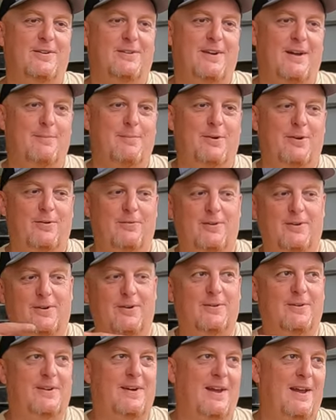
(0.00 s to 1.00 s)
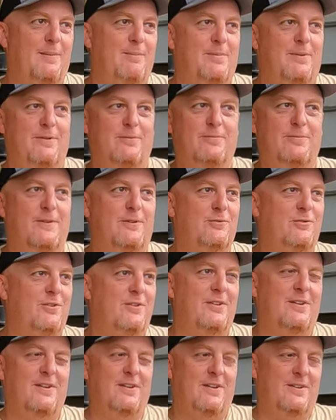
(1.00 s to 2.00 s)
Yeah, yeah. Coming over, going camping and
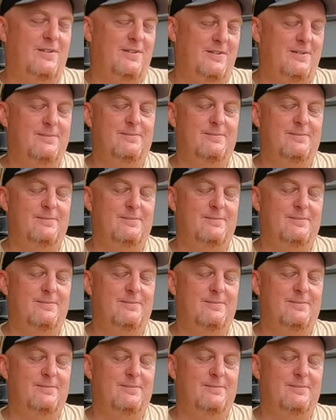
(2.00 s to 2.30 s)
fishing and hunting.